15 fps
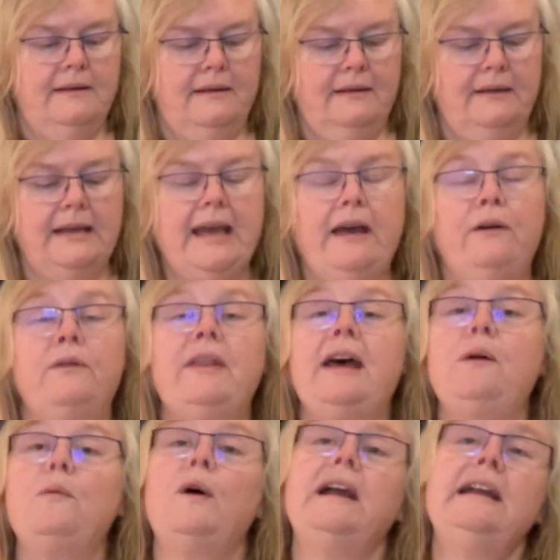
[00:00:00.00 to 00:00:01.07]
Now
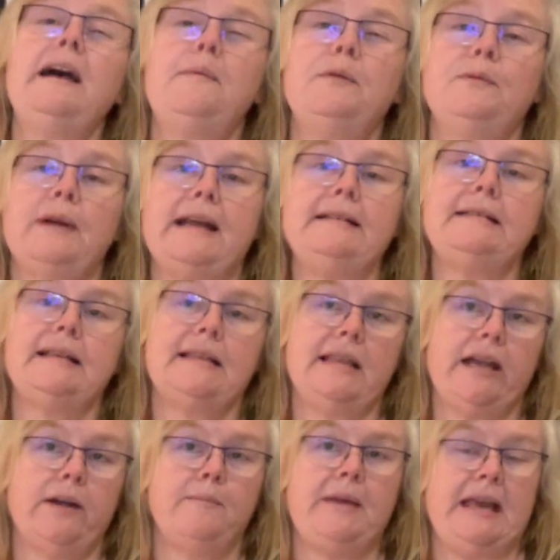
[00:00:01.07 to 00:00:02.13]
that 1 cup of rice in
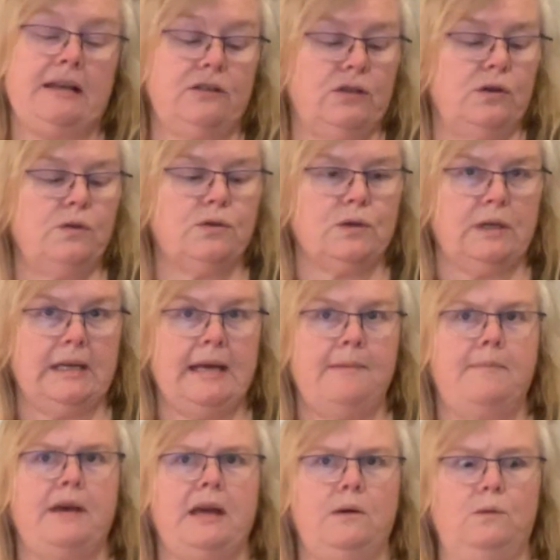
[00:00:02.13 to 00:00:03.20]
there makes usually
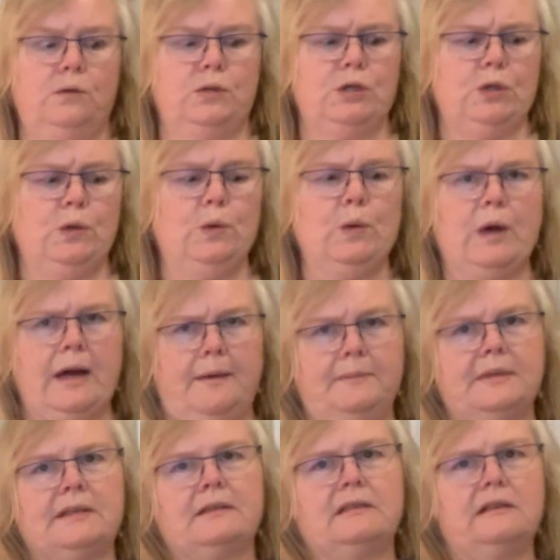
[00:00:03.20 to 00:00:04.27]
about 2
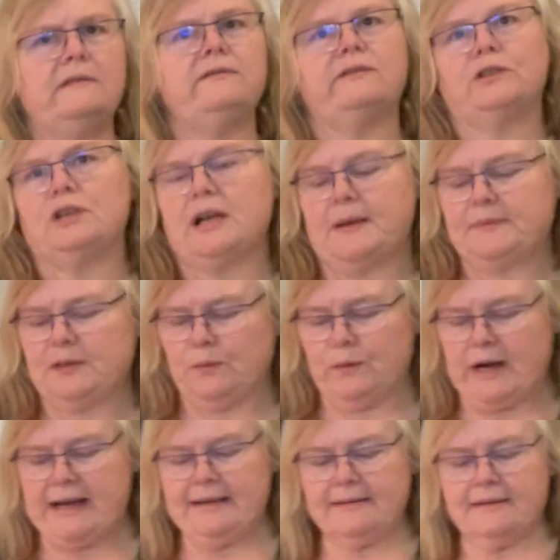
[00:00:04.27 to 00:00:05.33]
full cups of
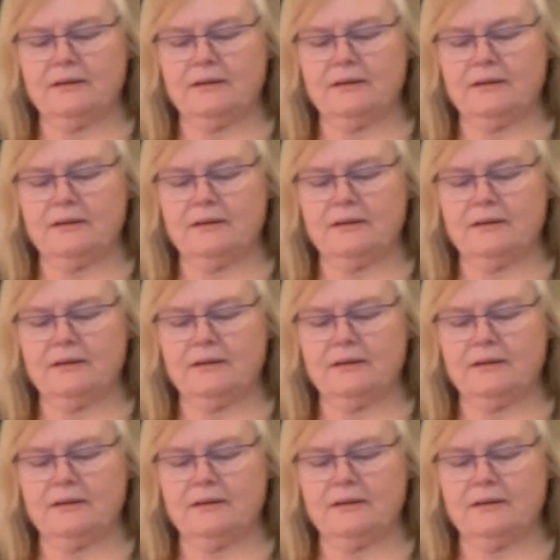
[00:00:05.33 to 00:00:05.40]
rice.